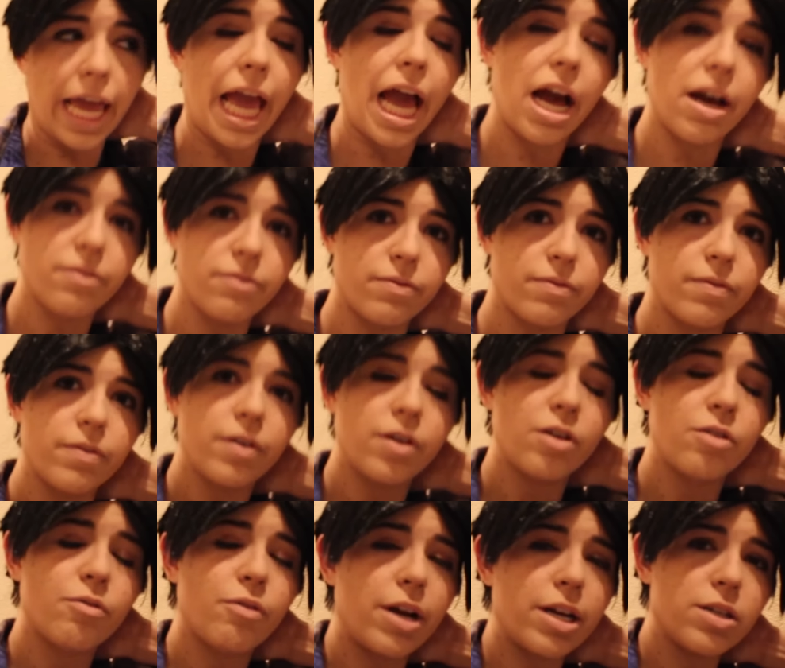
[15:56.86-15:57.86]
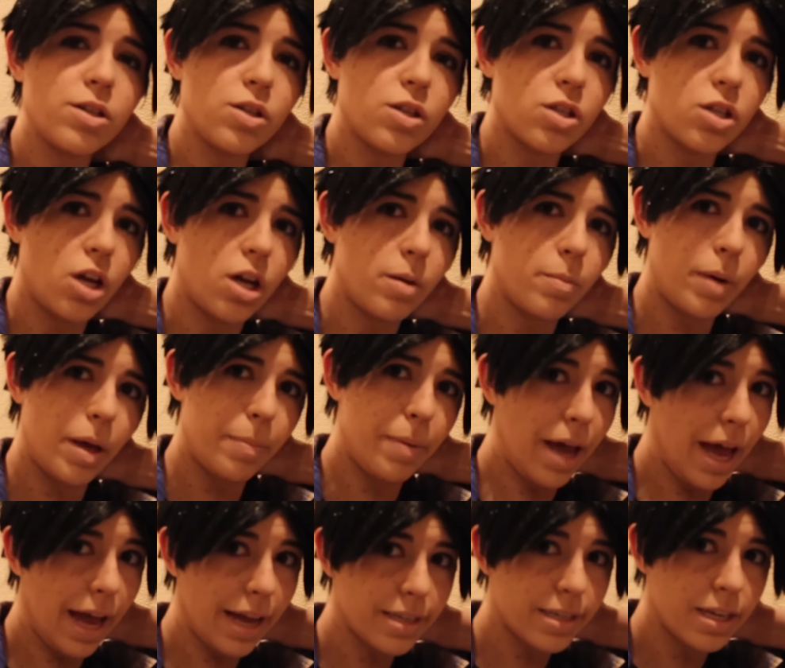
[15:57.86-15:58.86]
have freckles on my
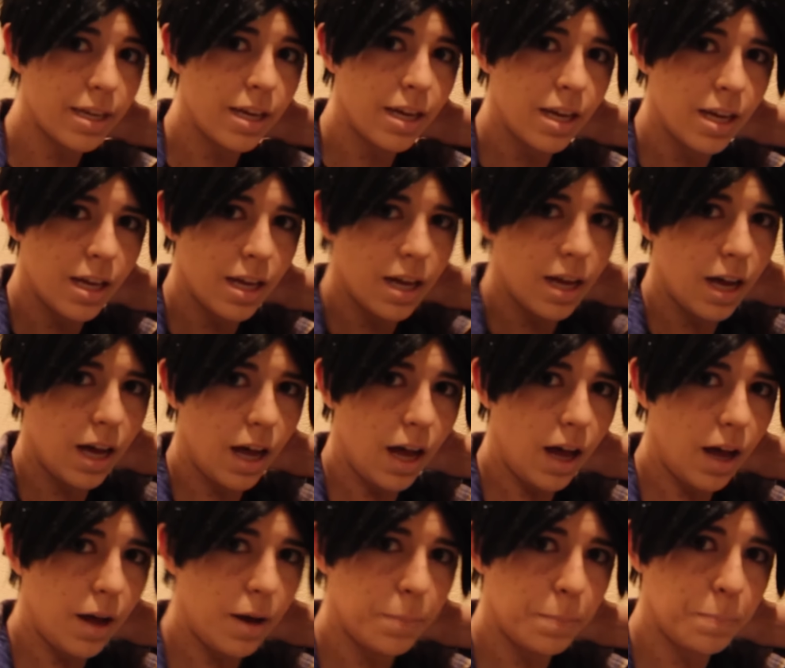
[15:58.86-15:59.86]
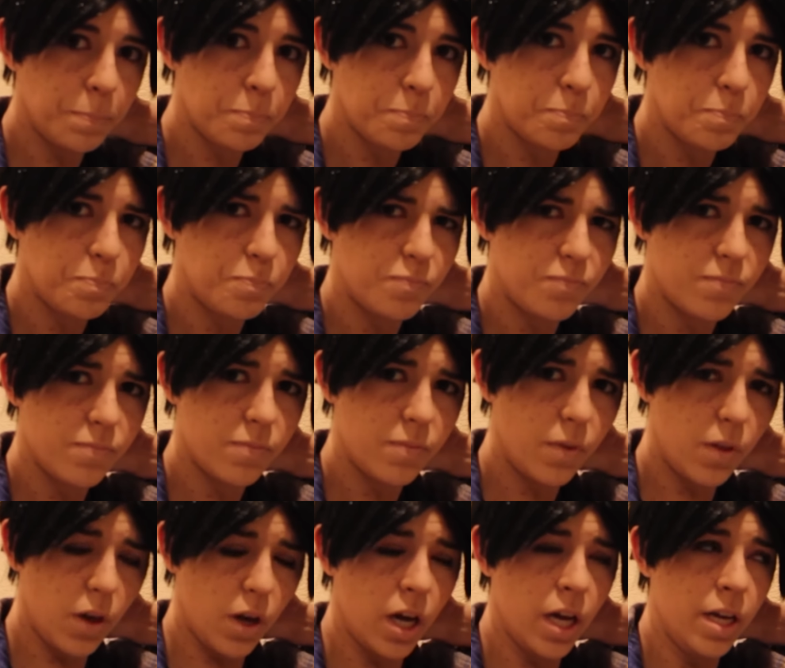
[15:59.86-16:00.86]
back. Are
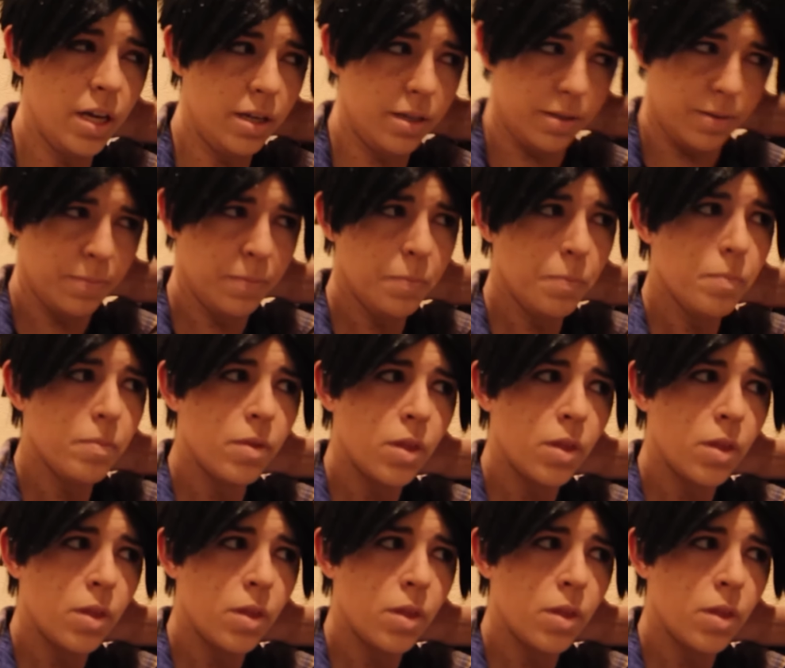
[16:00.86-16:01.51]
there